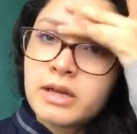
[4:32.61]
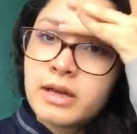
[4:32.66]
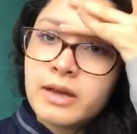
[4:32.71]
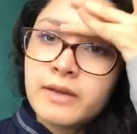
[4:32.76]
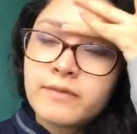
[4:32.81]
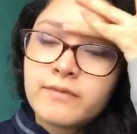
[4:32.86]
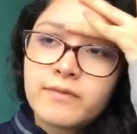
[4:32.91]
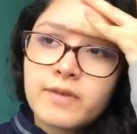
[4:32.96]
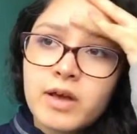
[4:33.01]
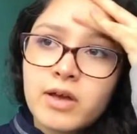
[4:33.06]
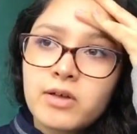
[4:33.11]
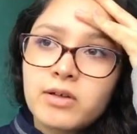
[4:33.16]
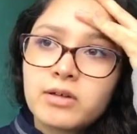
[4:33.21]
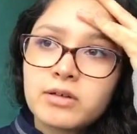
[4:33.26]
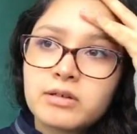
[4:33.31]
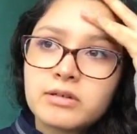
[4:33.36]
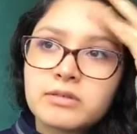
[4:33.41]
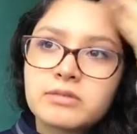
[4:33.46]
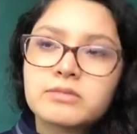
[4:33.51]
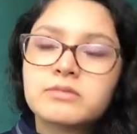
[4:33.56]
It
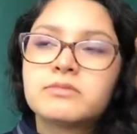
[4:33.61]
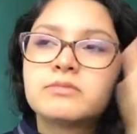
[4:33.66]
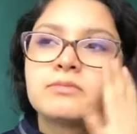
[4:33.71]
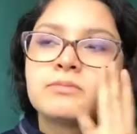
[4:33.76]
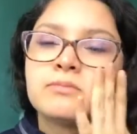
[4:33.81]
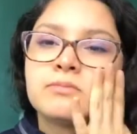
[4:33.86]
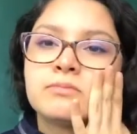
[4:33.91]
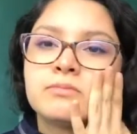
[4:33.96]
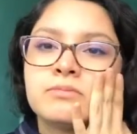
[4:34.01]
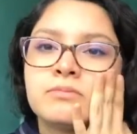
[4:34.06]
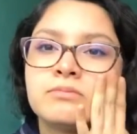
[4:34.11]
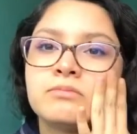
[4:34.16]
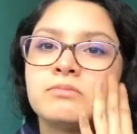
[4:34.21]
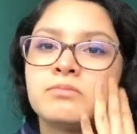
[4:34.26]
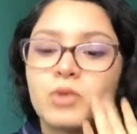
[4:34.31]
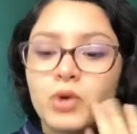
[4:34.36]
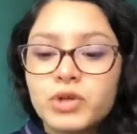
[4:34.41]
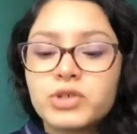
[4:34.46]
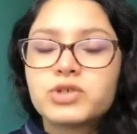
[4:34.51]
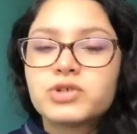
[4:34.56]
felt
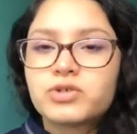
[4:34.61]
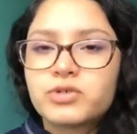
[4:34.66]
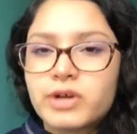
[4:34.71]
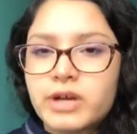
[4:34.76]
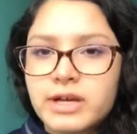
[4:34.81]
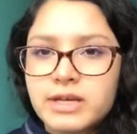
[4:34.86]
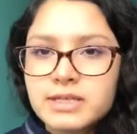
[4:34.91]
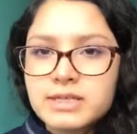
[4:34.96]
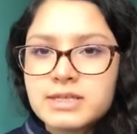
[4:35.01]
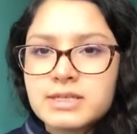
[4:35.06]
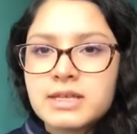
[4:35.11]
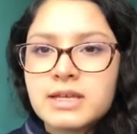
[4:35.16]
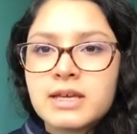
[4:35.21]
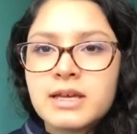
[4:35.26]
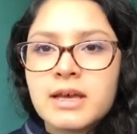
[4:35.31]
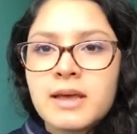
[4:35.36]
moisturized,